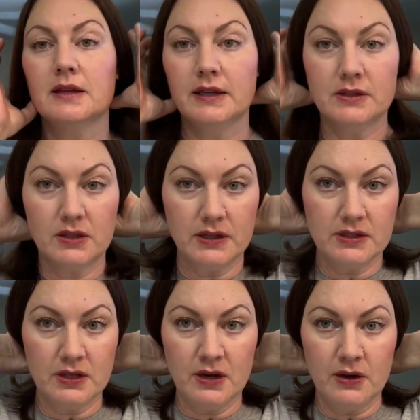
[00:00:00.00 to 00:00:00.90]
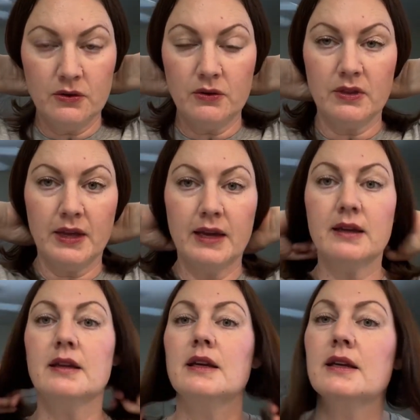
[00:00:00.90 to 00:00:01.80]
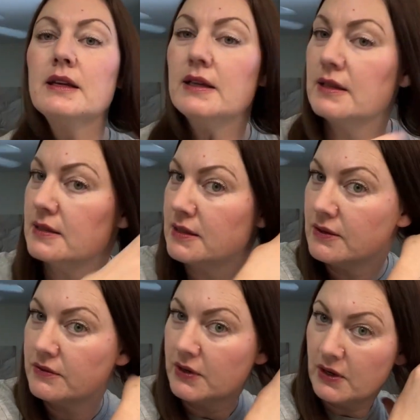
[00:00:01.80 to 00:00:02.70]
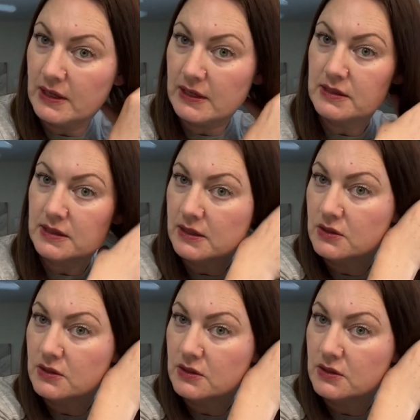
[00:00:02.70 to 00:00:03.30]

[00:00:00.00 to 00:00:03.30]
it's good to know that it is very easy